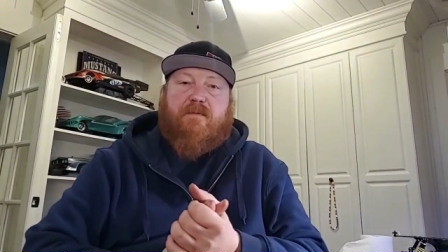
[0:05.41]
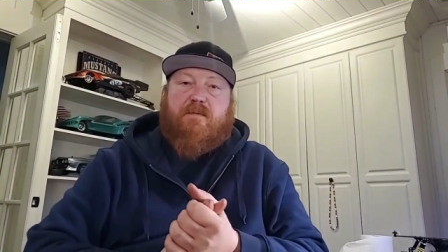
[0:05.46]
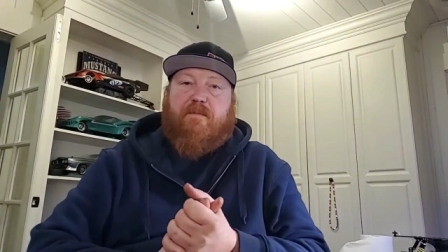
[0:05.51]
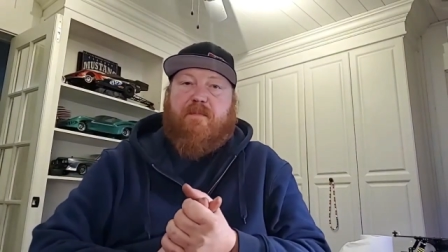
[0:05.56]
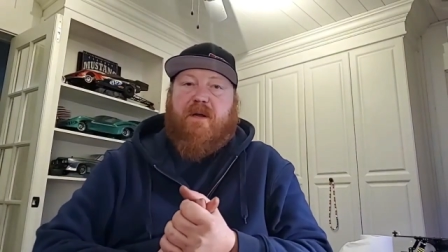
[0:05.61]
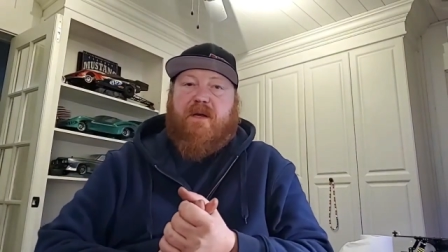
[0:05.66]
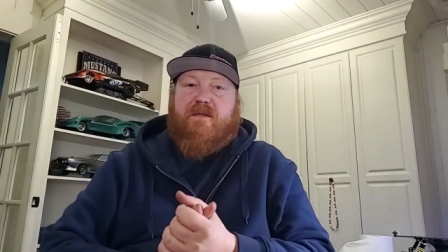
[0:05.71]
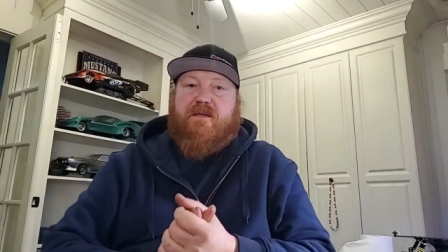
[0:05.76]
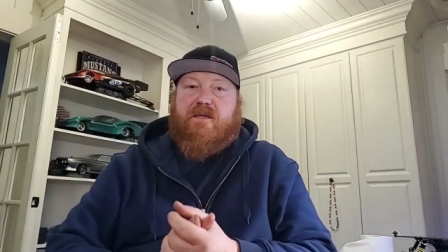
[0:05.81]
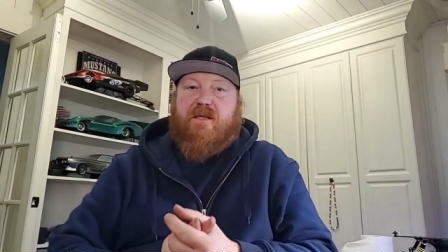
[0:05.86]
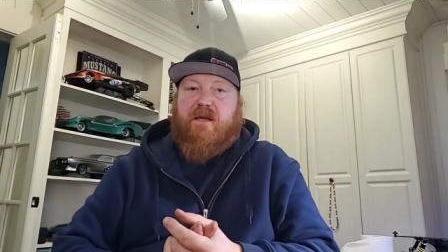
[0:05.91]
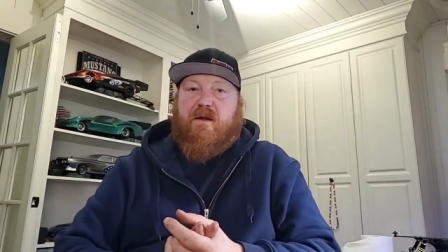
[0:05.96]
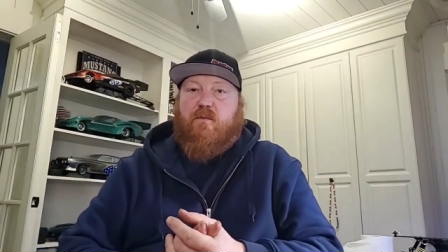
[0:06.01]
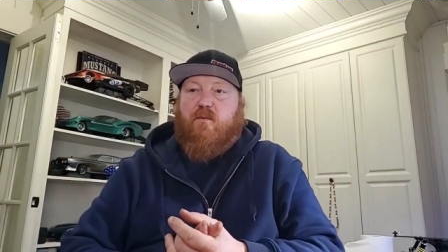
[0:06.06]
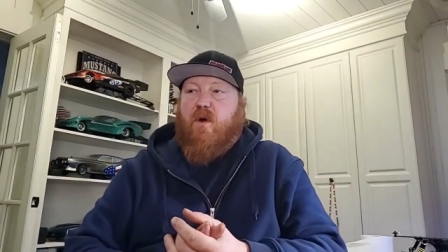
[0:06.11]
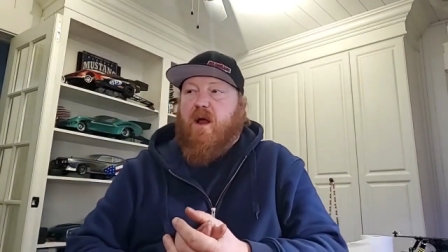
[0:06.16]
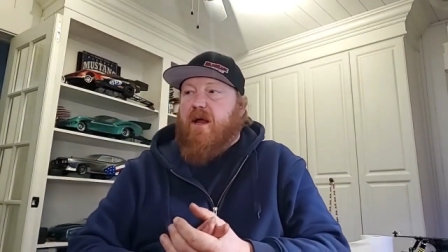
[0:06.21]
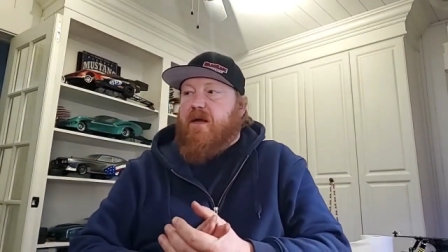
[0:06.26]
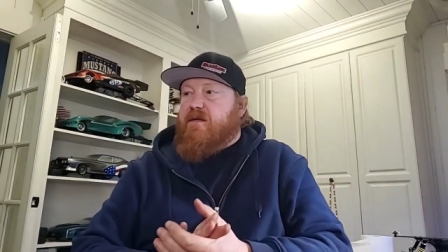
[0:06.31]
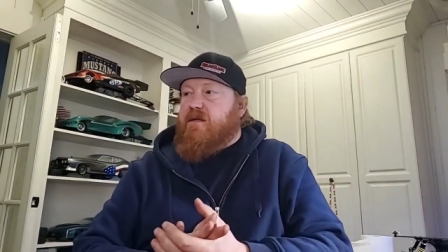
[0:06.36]
BC
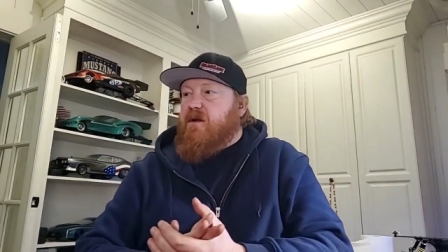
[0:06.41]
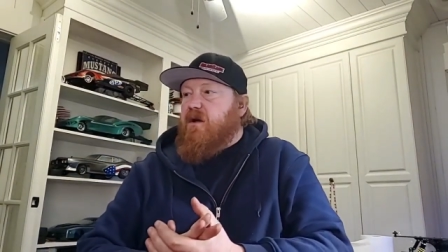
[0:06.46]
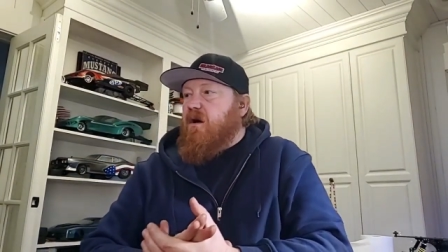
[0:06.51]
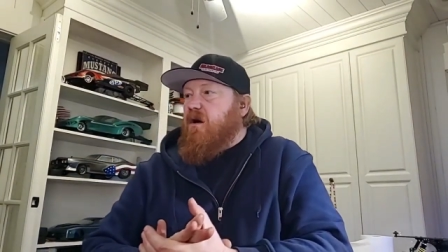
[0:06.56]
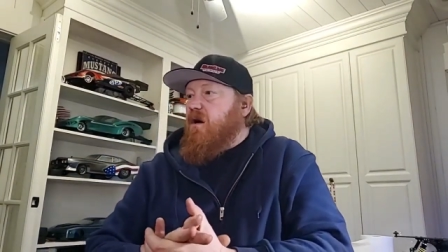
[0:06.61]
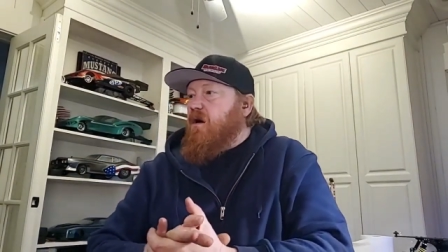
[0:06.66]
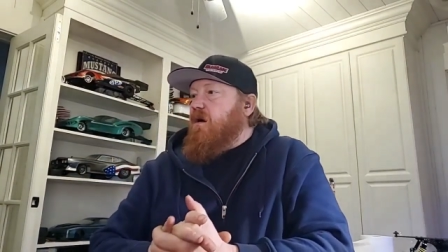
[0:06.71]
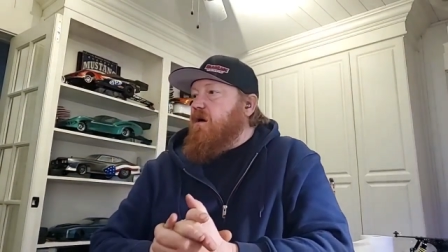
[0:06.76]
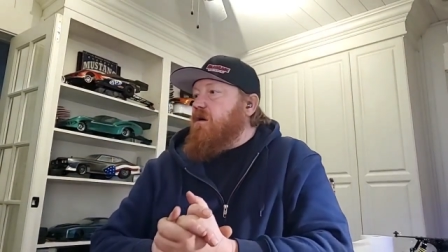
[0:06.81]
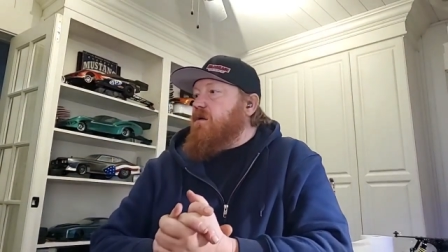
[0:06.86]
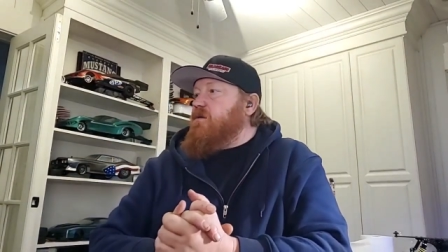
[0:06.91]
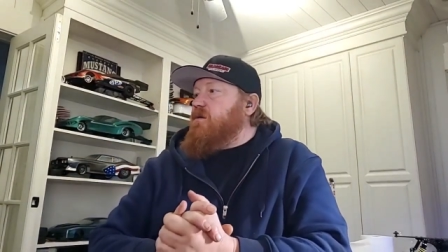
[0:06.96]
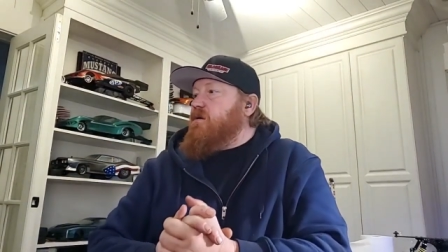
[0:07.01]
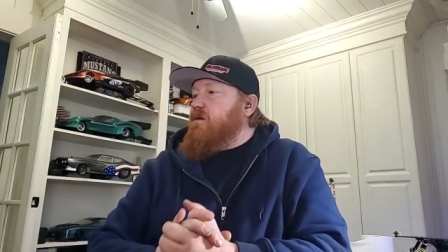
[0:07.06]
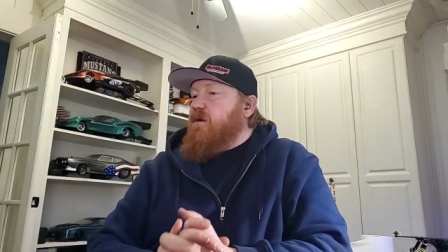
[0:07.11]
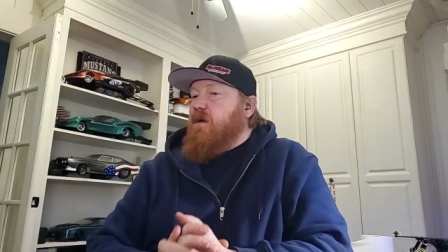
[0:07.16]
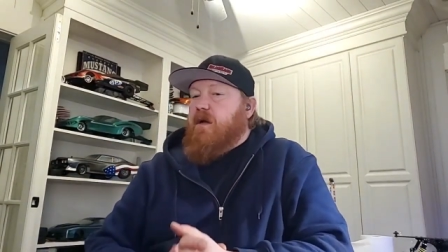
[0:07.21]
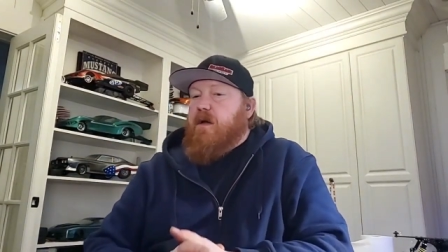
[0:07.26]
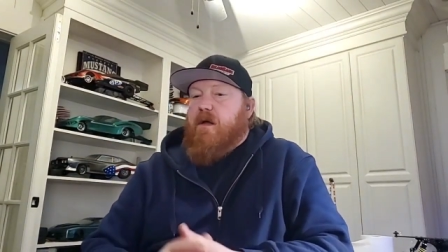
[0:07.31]
Race Cars.